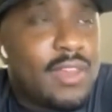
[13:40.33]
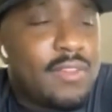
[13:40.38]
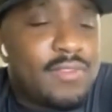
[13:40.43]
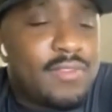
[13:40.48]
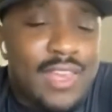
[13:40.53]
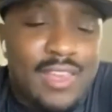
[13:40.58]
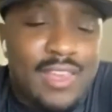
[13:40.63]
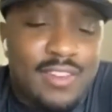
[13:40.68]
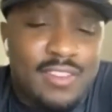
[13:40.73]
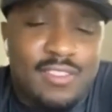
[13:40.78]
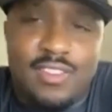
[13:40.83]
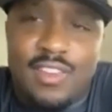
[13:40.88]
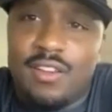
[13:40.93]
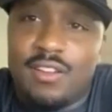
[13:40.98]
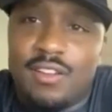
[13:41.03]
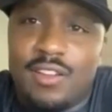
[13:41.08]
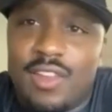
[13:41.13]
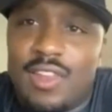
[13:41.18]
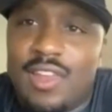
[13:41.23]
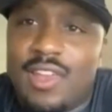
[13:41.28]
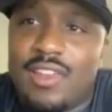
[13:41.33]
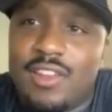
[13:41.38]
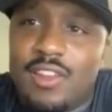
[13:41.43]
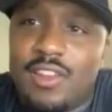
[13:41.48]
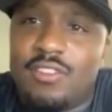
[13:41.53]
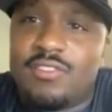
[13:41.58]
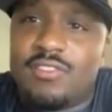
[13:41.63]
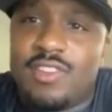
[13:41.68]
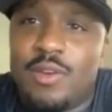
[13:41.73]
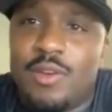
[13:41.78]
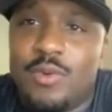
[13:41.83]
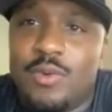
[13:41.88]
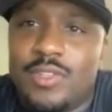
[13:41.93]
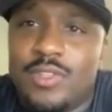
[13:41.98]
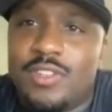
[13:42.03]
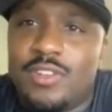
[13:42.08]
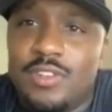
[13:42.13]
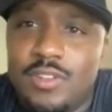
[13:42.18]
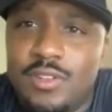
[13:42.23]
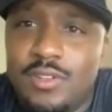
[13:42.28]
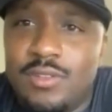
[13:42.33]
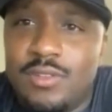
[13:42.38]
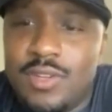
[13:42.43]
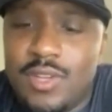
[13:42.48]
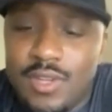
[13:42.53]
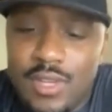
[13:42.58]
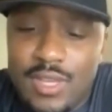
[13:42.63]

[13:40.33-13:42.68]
if they can just hear it and they can understand what to do,